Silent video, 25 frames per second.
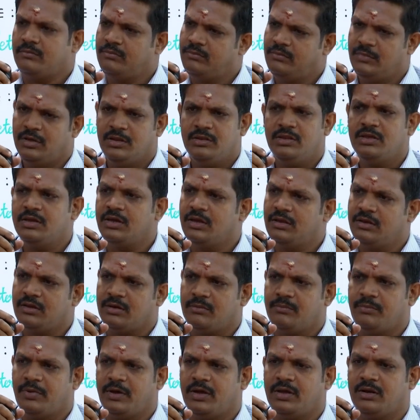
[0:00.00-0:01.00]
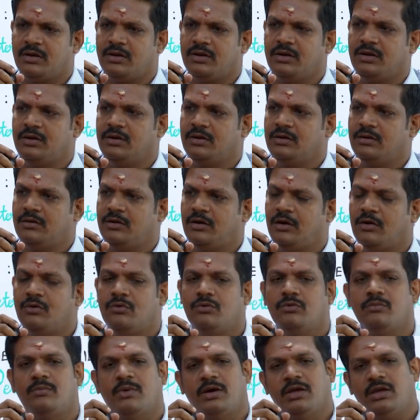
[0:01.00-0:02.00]
How
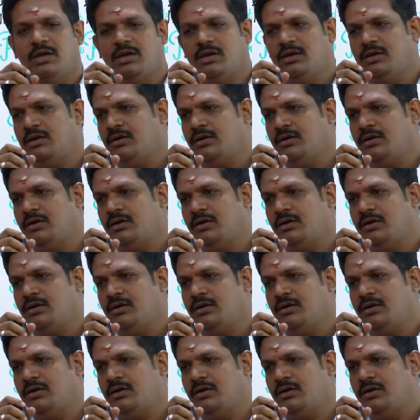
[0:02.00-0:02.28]
my